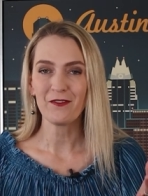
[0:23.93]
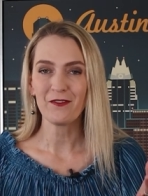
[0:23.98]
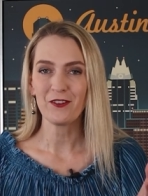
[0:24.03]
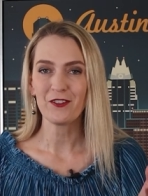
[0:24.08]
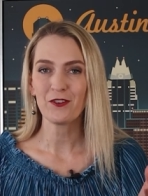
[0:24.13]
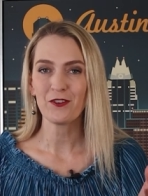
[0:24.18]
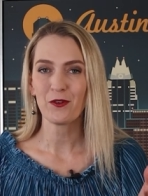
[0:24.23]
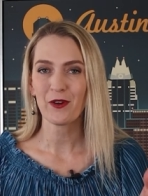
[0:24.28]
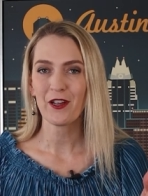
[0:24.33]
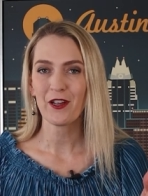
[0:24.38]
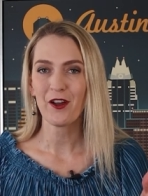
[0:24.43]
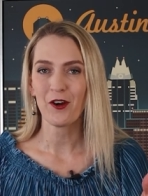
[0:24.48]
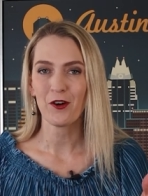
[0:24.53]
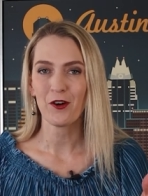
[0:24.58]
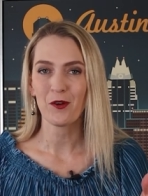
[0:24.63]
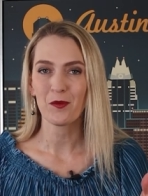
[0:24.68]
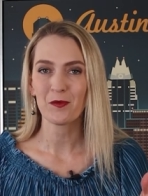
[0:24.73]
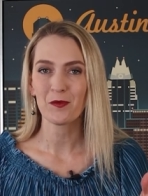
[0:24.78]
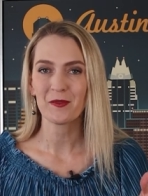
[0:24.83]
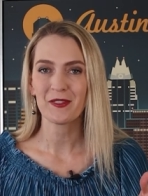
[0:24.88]
inventory
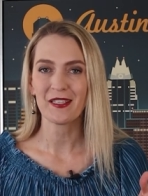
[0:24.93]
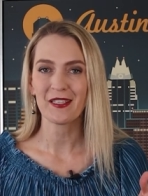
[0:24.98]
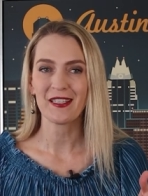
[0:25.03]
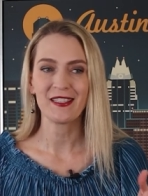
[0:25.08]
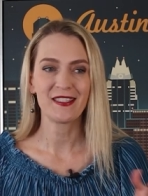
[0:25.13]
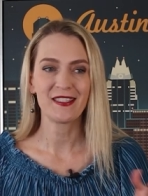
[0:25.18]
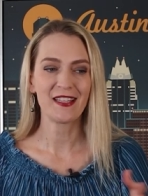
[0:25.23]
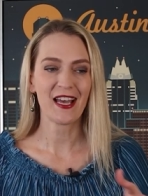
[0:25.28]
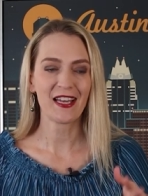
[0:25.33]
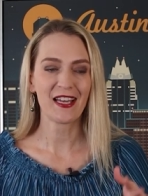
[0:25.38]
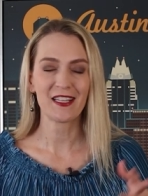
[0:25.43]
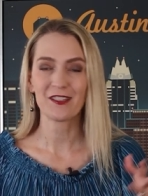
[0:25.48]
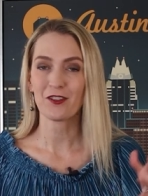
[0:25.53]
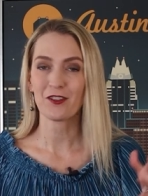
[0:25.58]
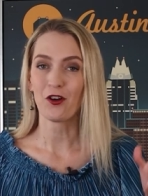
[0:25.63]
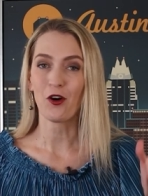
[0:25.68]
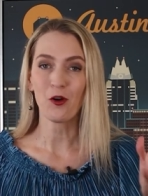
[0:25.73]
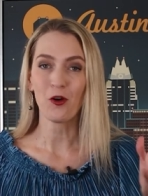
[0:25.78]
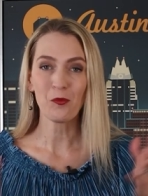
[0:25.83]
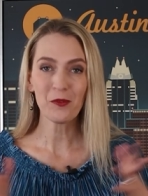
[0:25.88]
homes is that
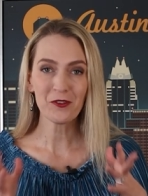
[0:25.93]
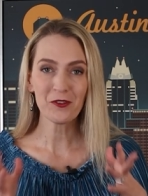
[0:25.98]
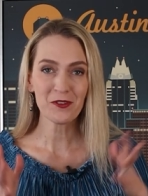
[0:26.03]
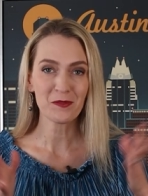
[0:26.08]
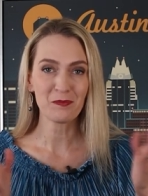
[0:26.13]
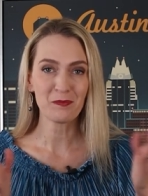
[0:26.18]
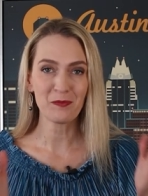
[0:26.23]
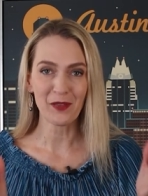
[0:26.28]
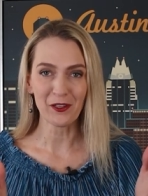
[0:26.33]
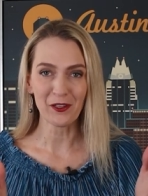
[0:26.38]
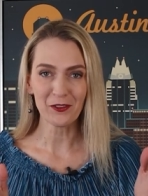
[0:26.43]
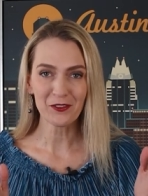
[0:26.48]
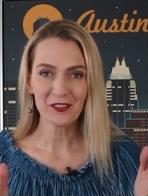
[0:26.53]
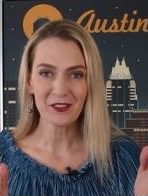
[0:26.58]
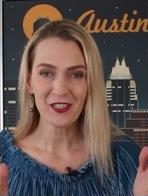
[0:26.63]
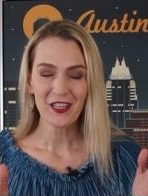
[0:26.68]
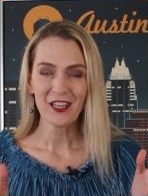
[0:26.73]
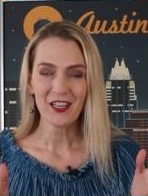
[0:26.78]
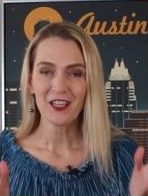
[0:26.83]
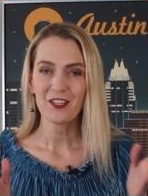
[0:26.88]
it's almost
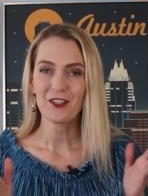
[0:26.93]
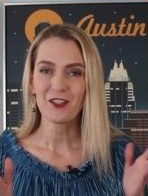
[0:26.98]
built.